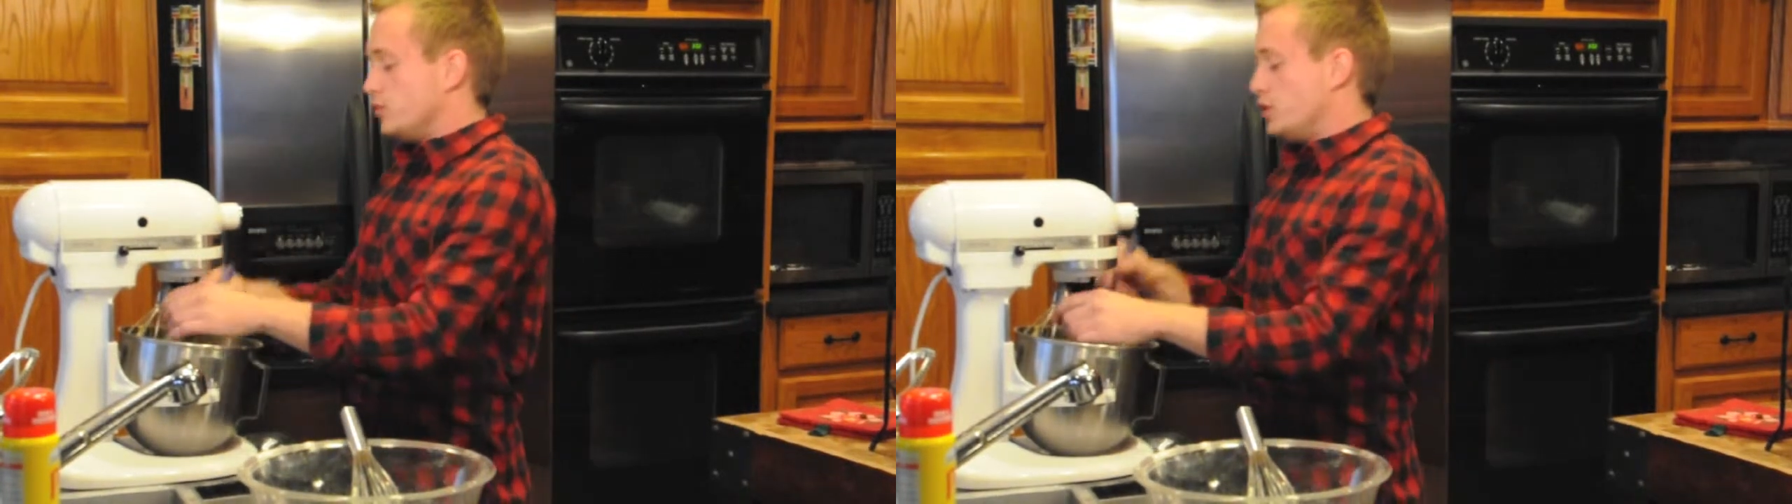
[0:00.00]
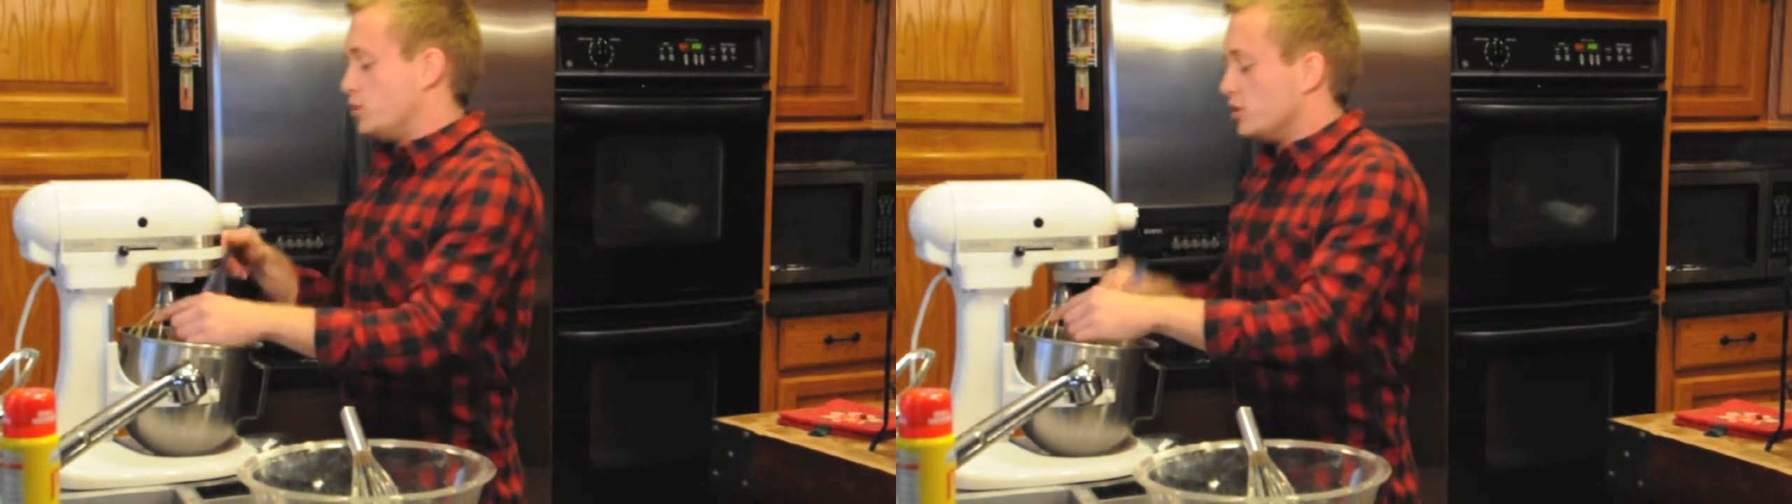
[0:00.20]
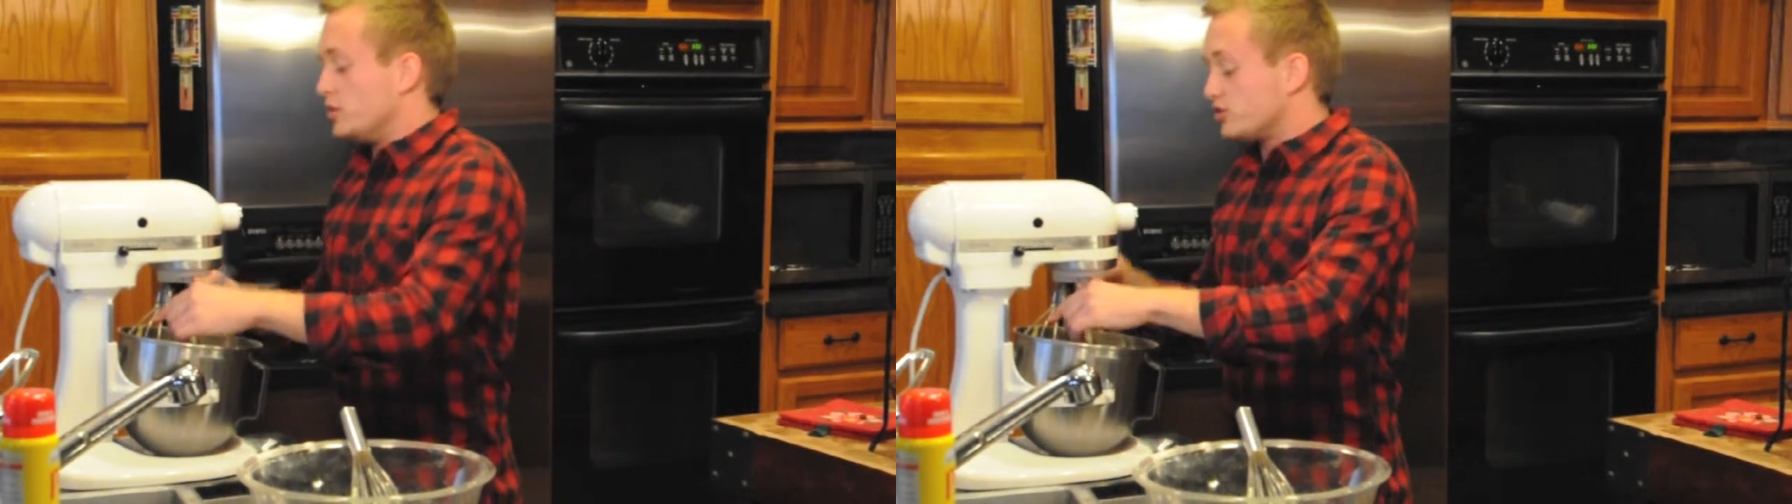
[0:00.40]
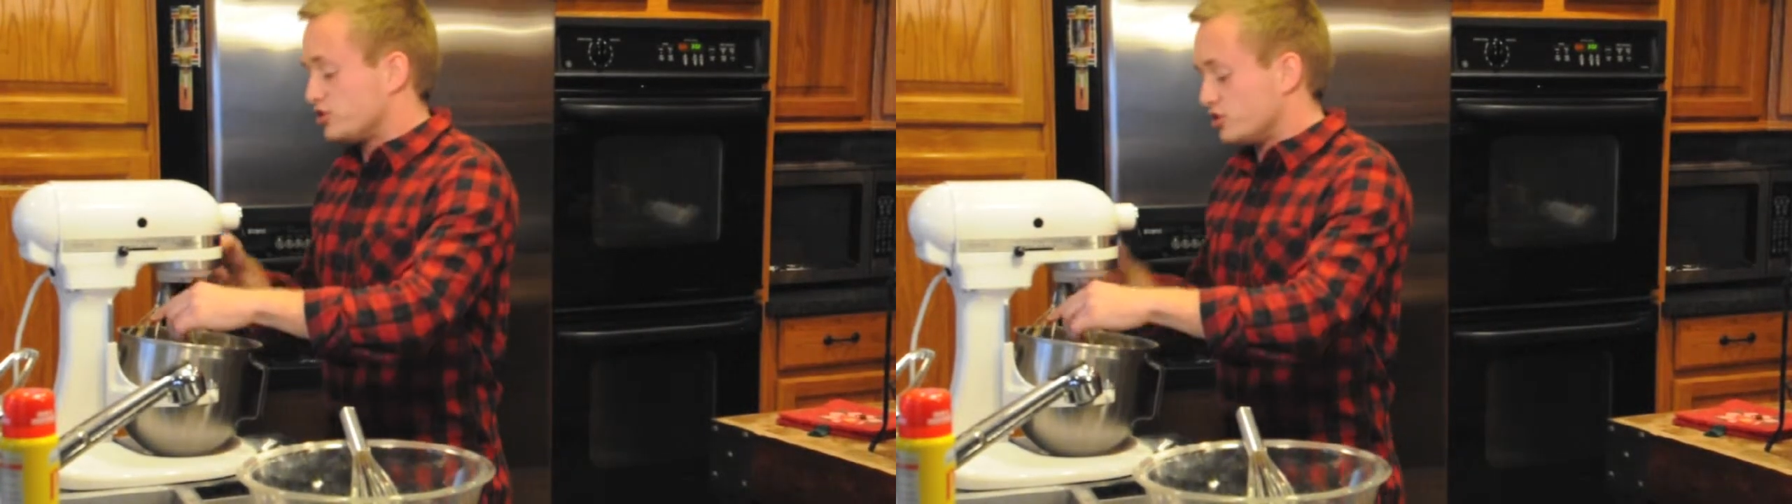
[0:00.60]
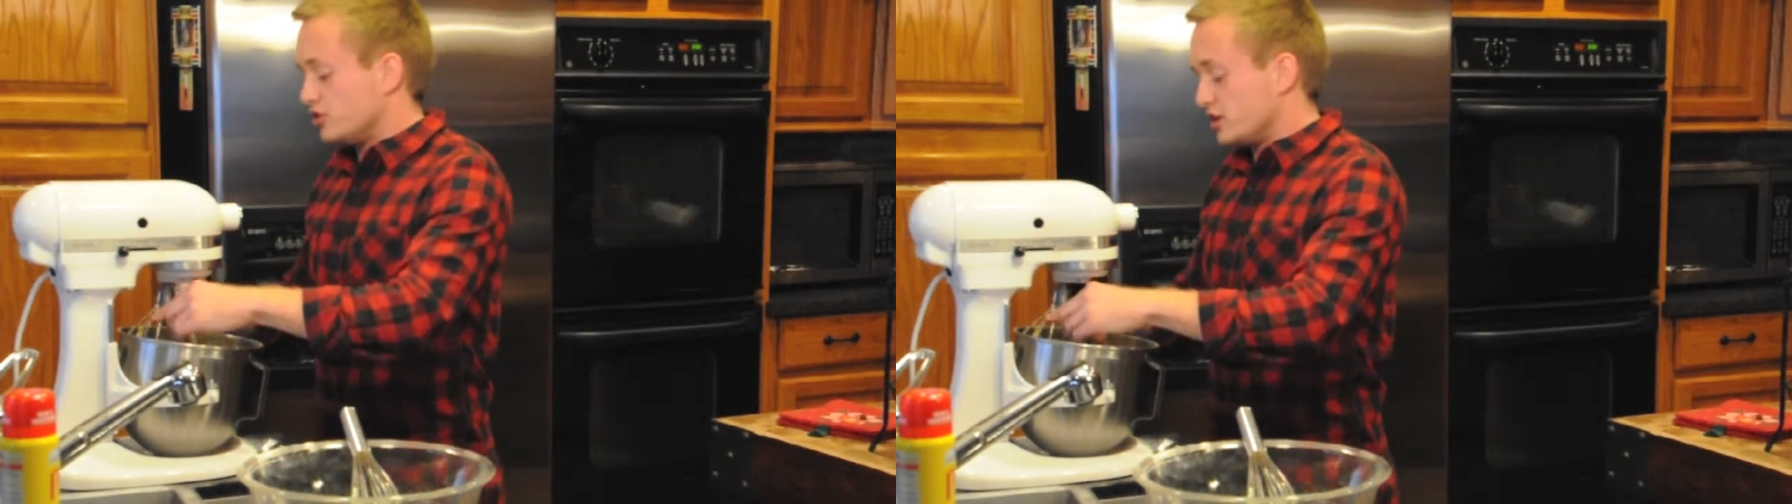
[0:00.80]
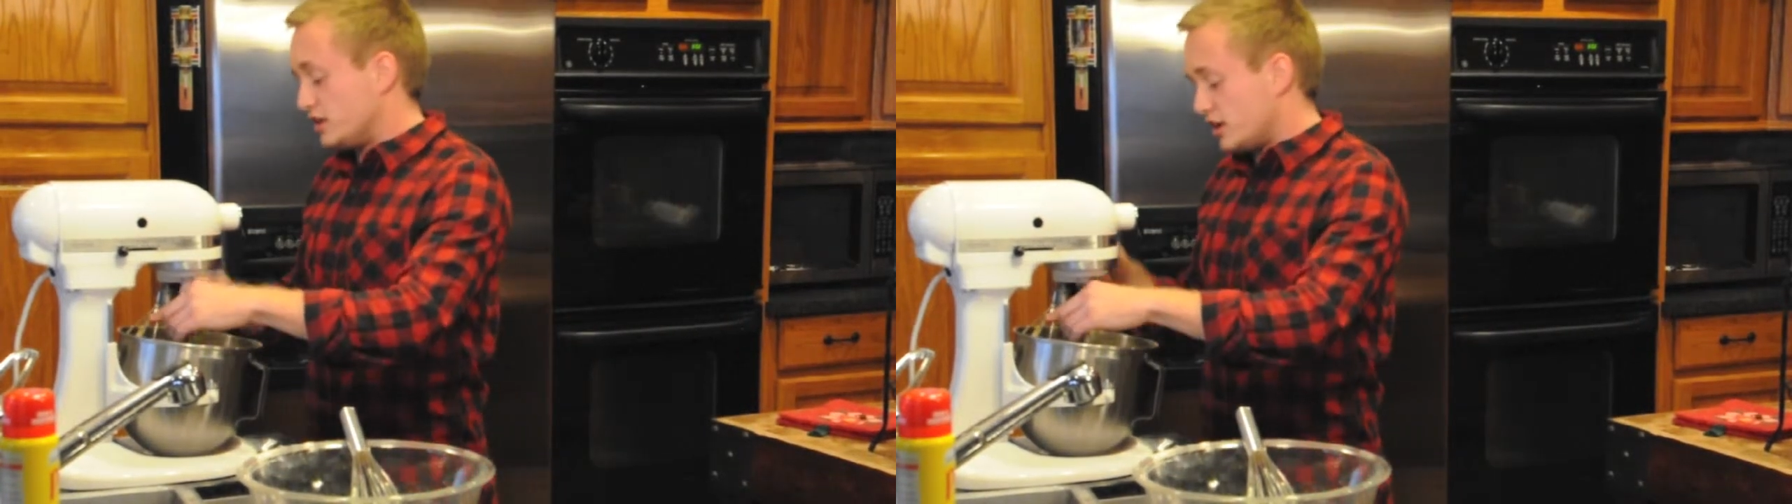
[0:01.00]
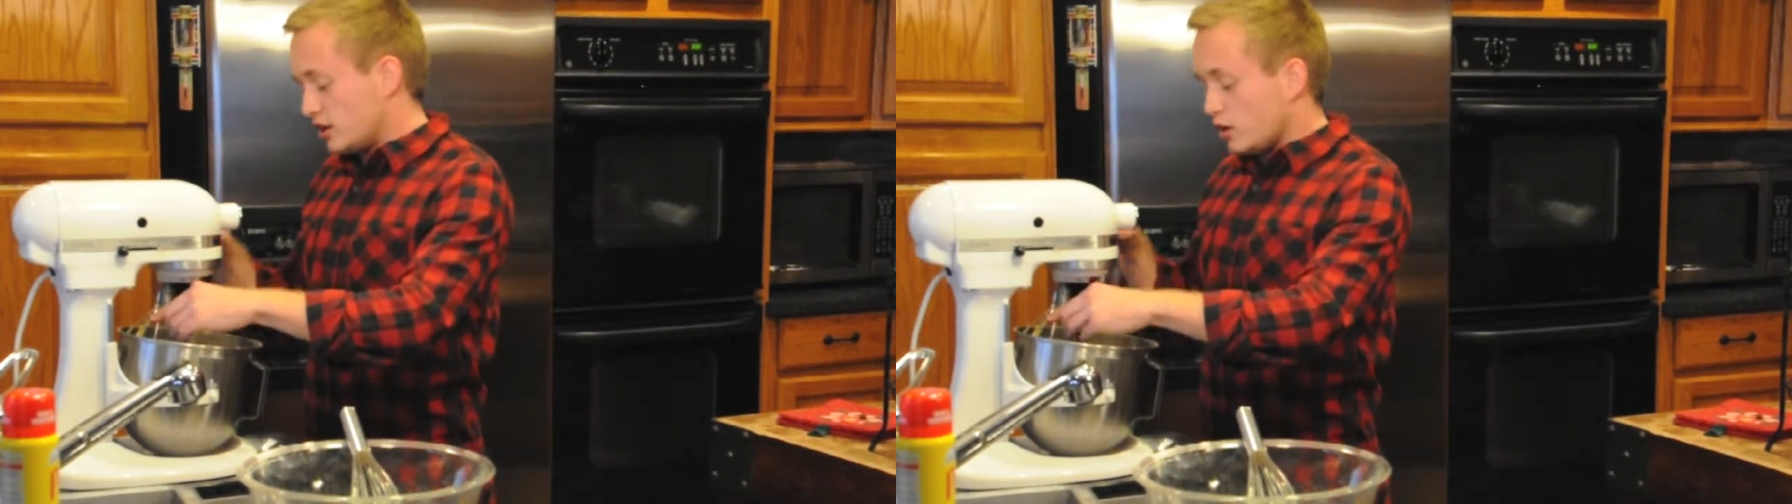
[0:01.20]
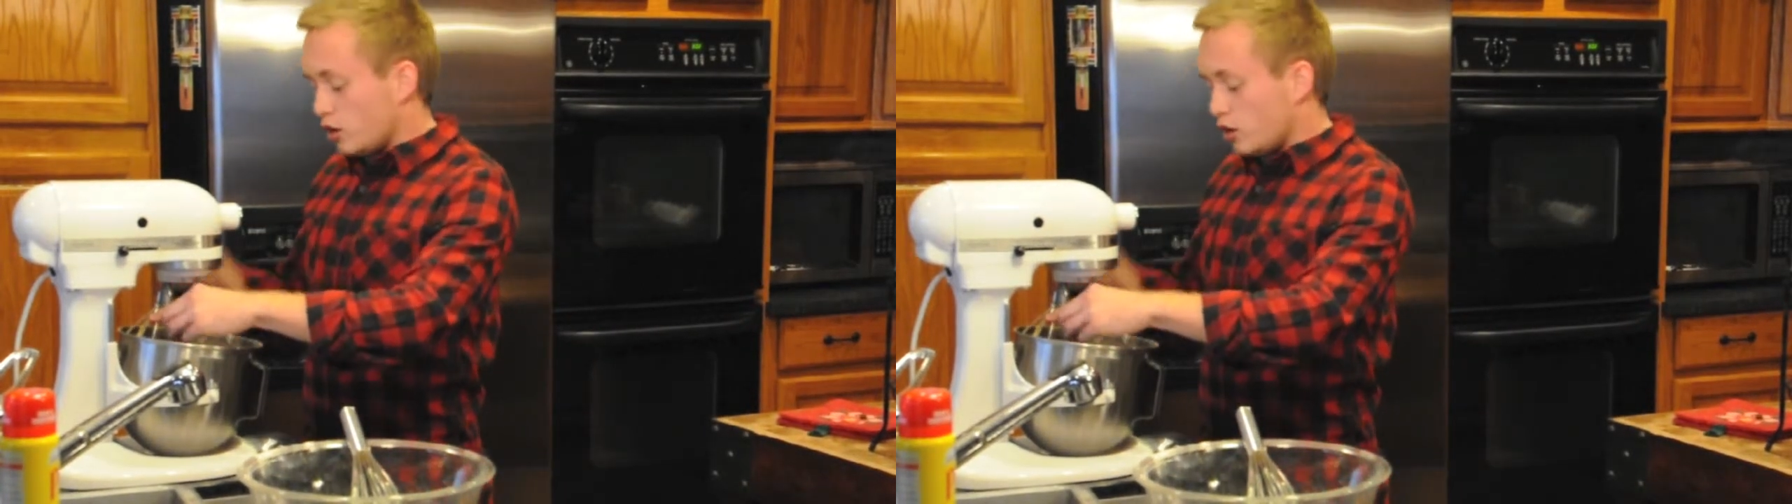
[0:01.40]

you want to make sure to get